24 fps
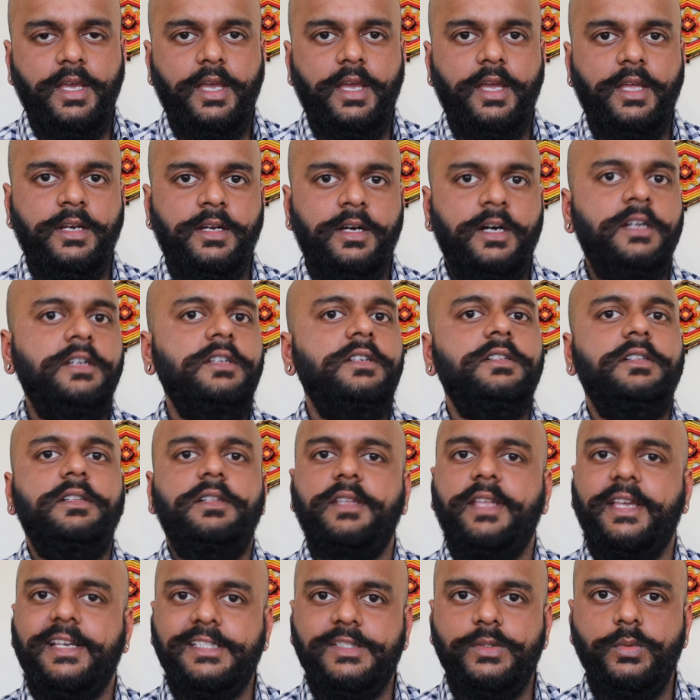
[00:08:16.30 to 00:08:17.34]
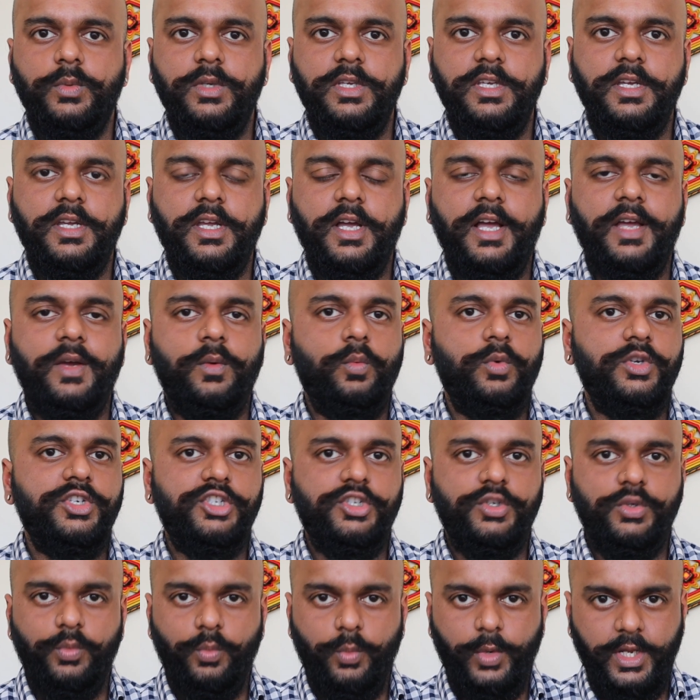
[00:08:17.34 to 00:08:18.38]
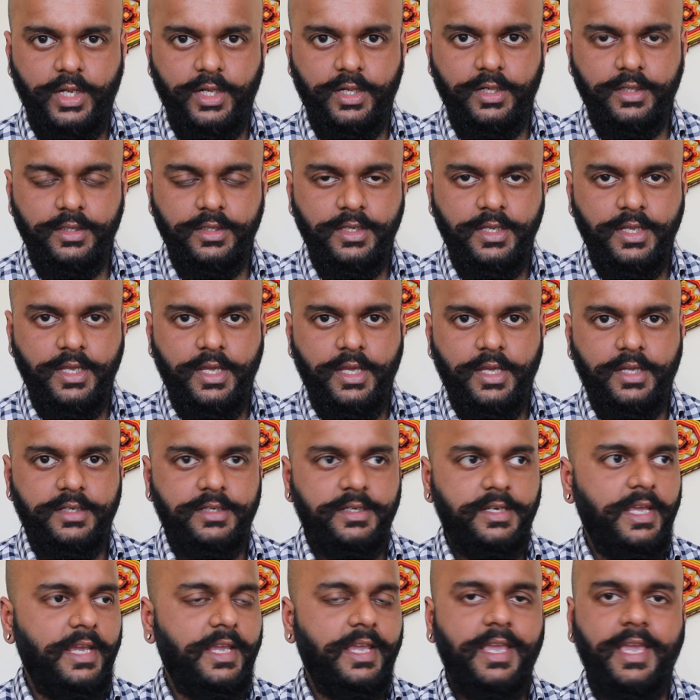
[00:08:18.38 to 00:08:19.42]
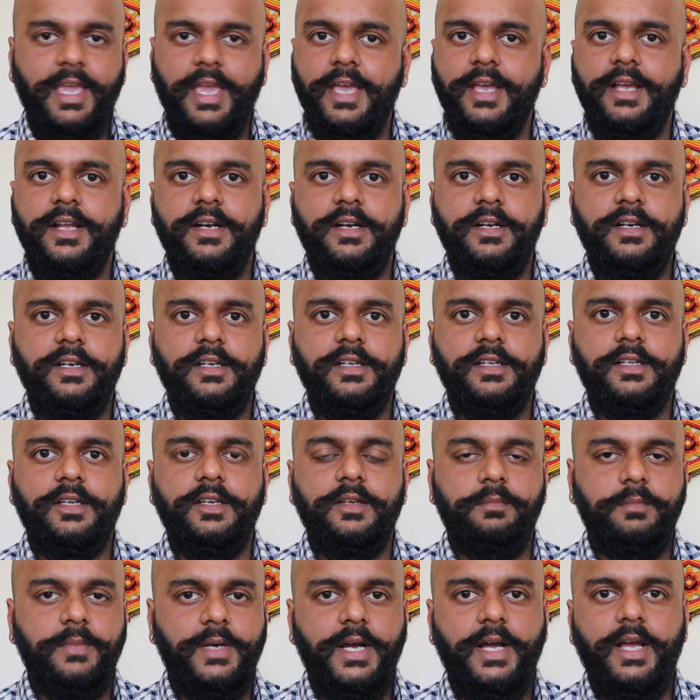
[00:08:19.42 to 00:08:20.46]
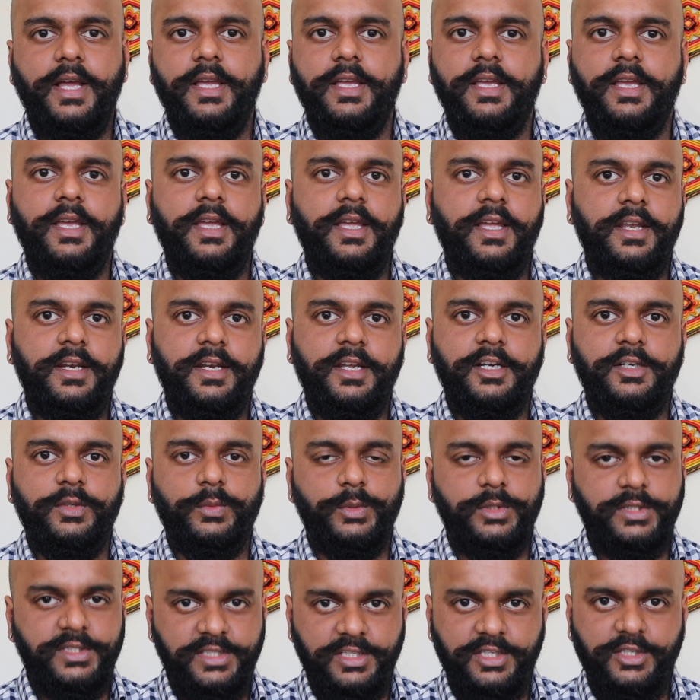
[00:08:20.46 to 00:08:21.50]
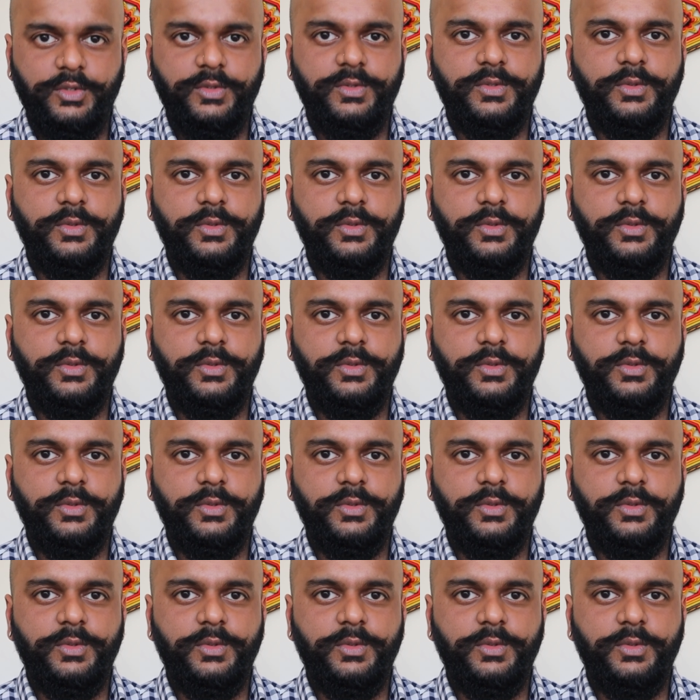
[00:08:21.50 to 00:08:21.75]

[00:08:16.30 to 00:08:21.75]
And until next week, I wish you well, take care, goodbye, and I will see you